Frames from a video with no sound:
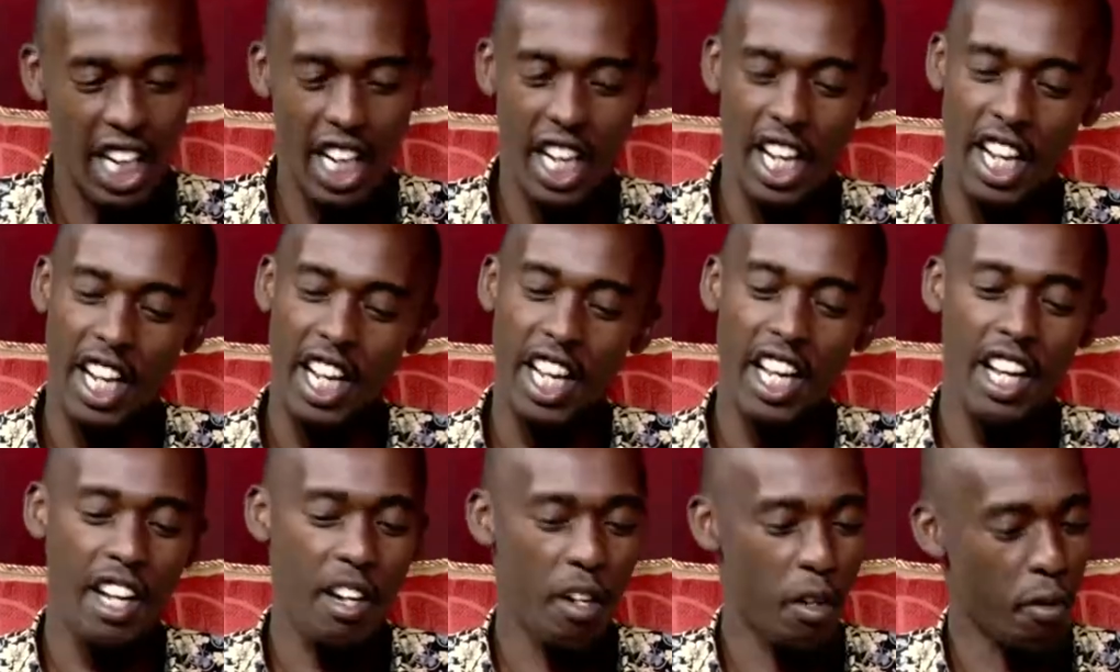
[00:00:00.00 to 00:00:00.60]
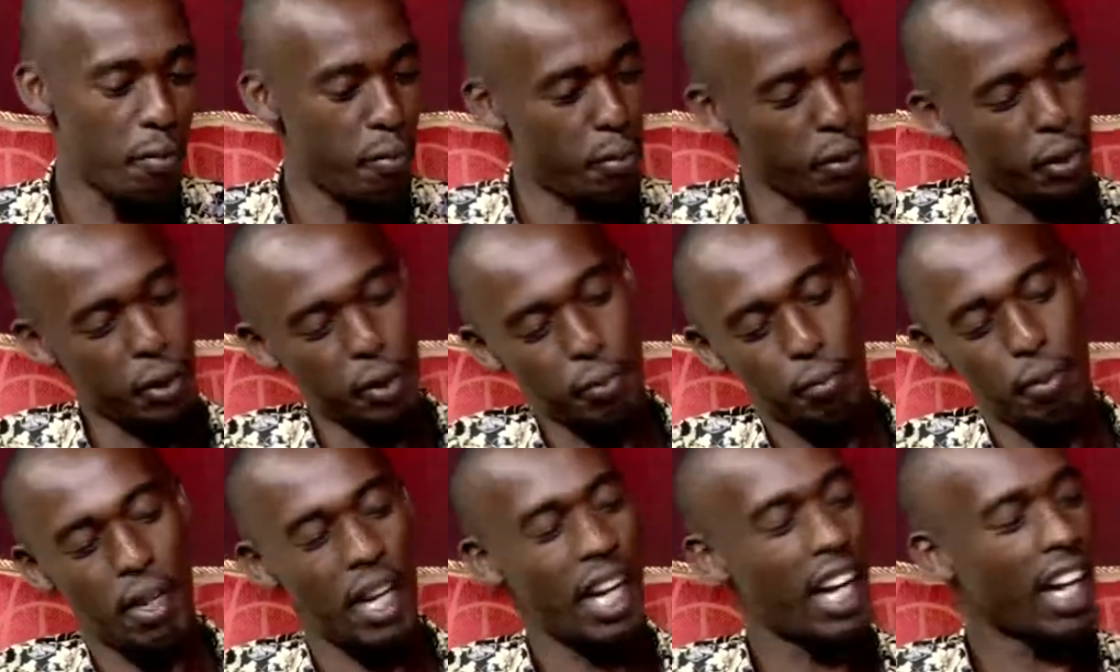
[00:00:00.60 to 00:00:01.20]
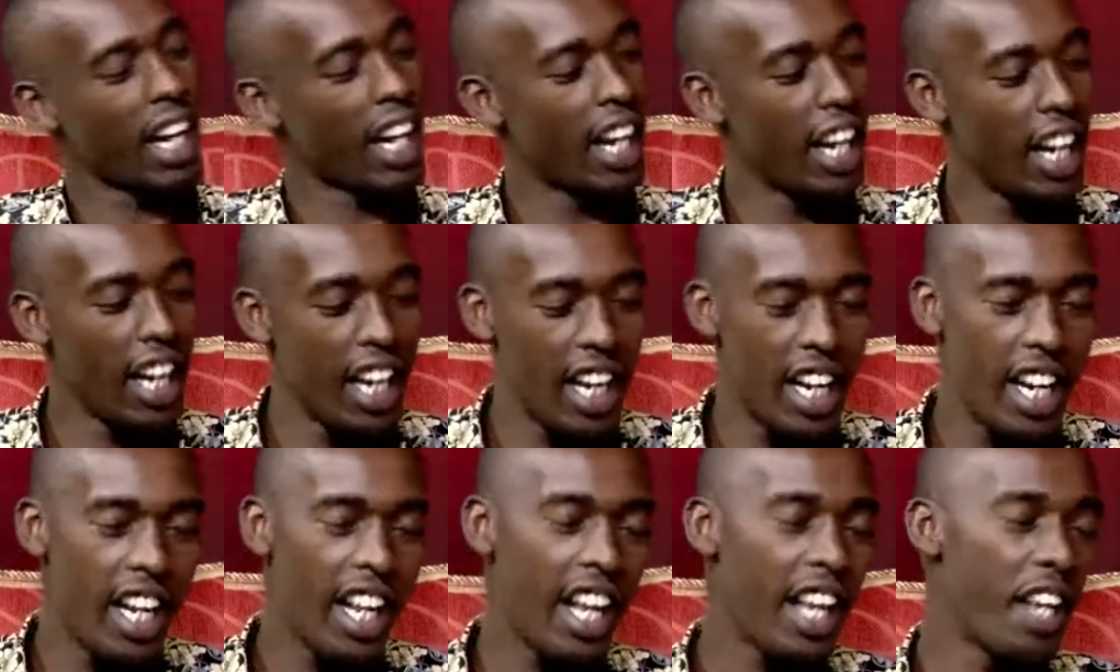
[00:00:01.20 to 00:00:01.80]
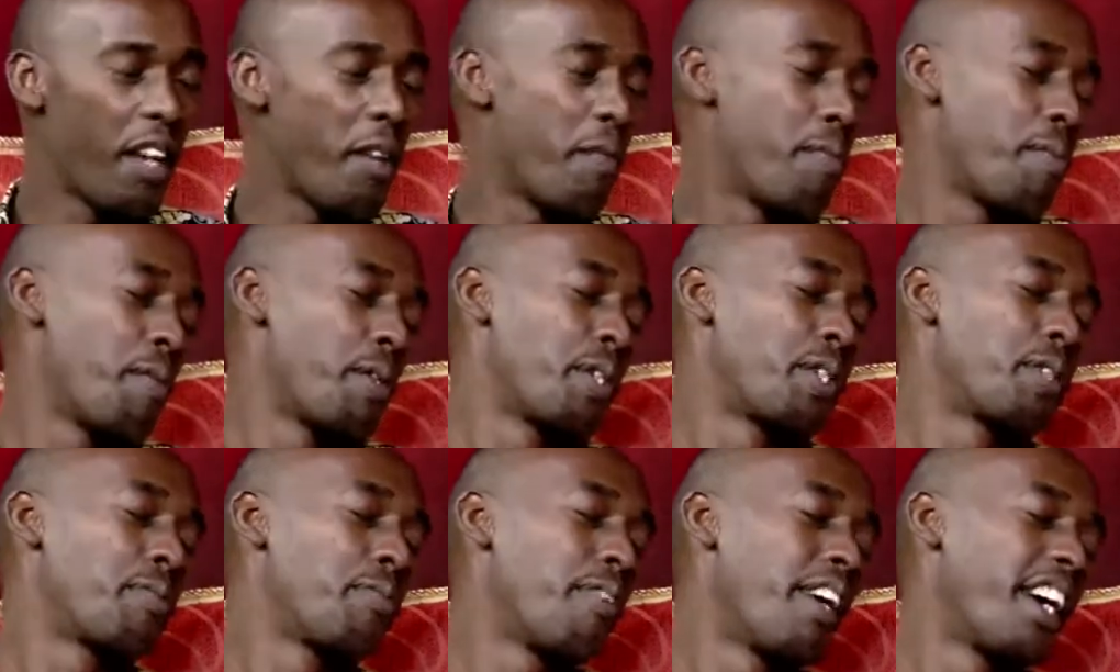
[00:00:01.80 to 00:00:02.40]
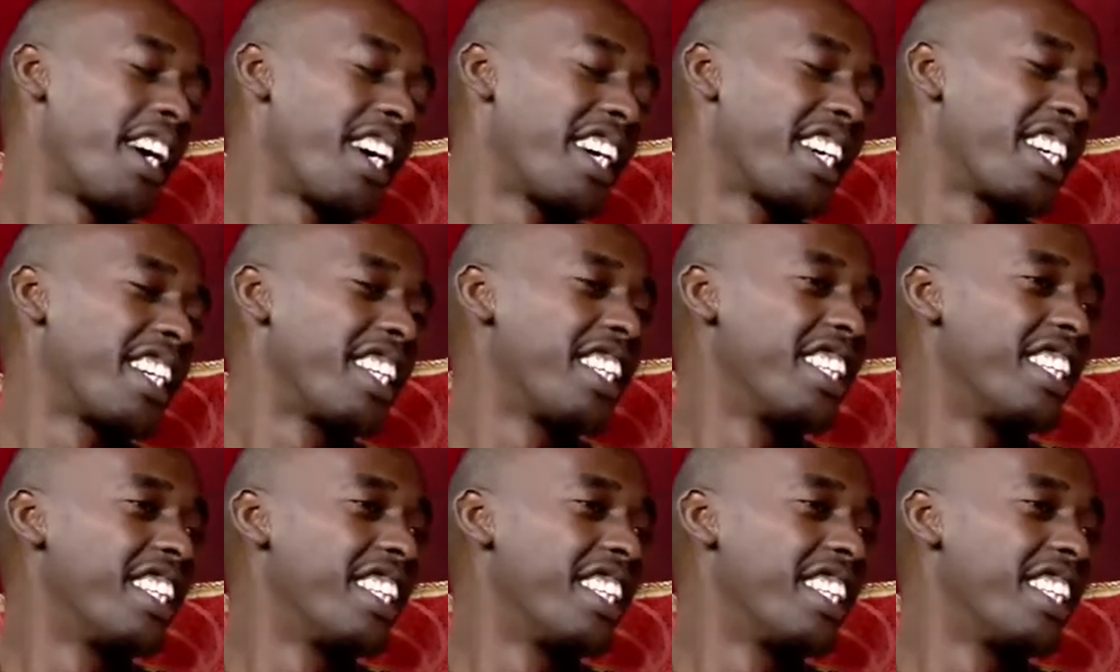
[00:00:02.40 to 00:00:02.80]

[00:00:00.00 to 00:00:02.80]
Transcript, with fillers: Cleaning, you push back. Cleaning, you push back.